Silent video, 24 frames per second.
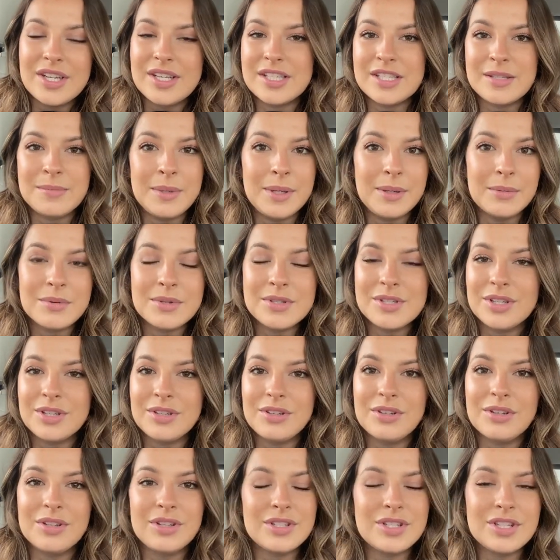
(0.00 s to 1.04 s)
is to be able
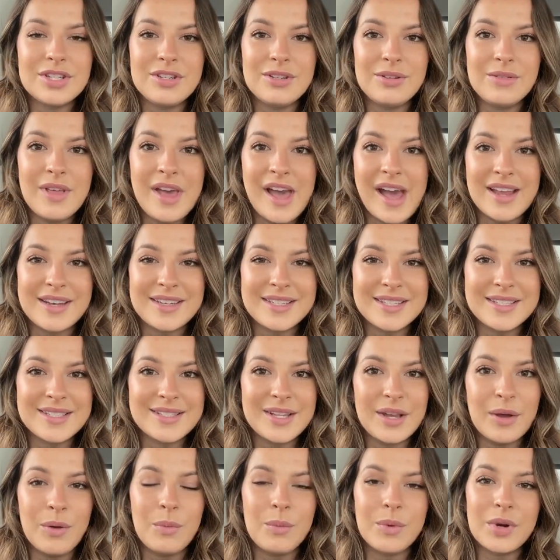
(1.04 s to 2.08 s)
to, to do that.
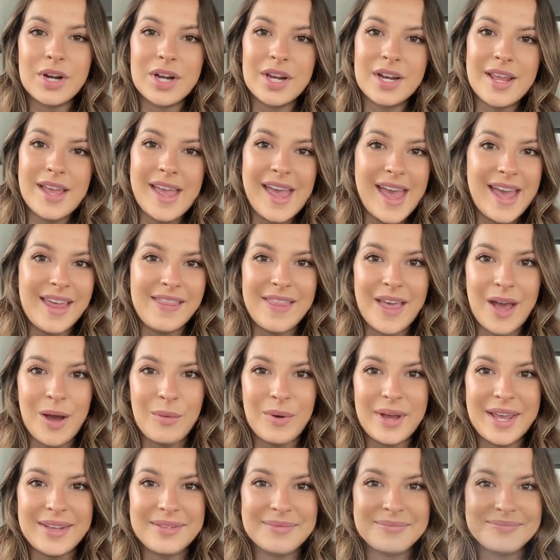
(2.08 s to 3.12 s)
So we're gonna head that
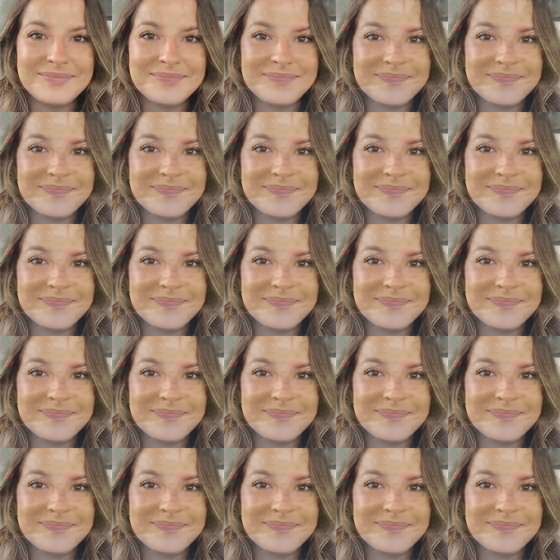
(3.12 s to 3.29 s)
way.